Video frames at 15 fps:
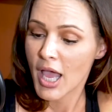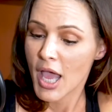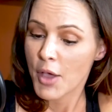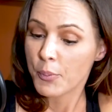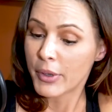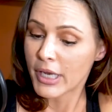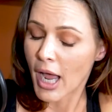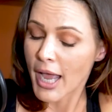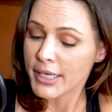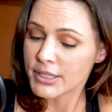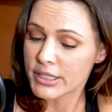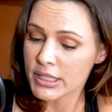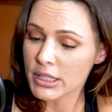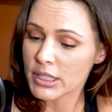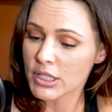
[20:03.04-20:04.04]
But I
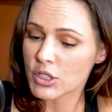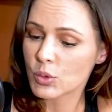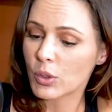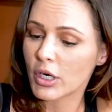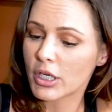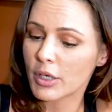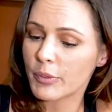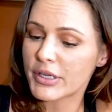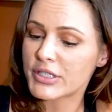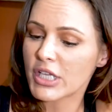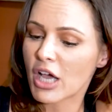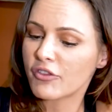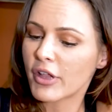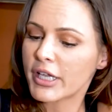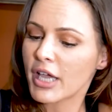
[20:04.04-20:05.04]
did this work on
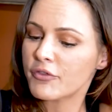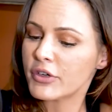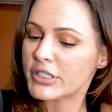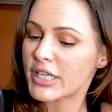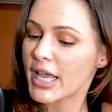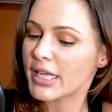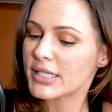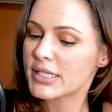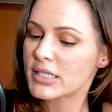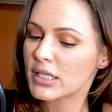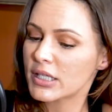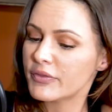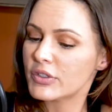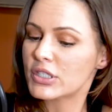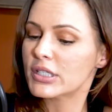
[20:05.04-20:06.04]
myself, like every day, still
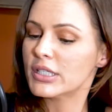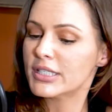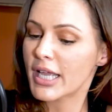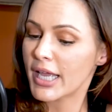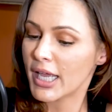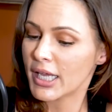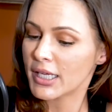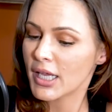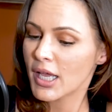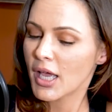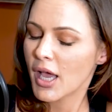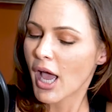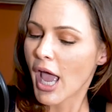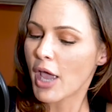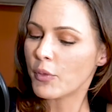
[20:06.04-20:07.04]
even to the day.
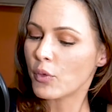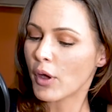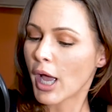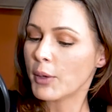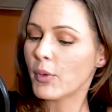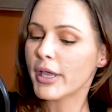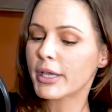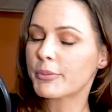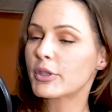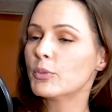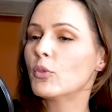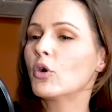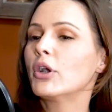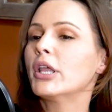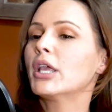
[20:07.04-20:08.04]
I wake up in the
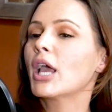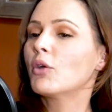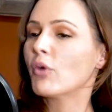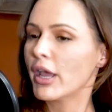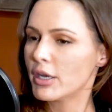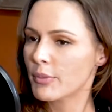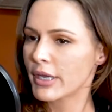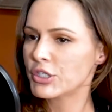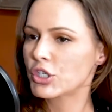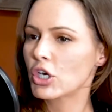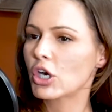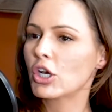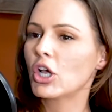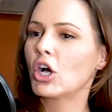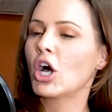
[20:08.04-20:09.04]
morning, I write in my
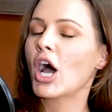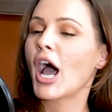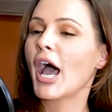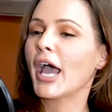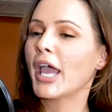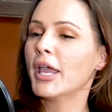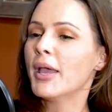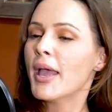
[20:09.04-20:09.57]
journal, I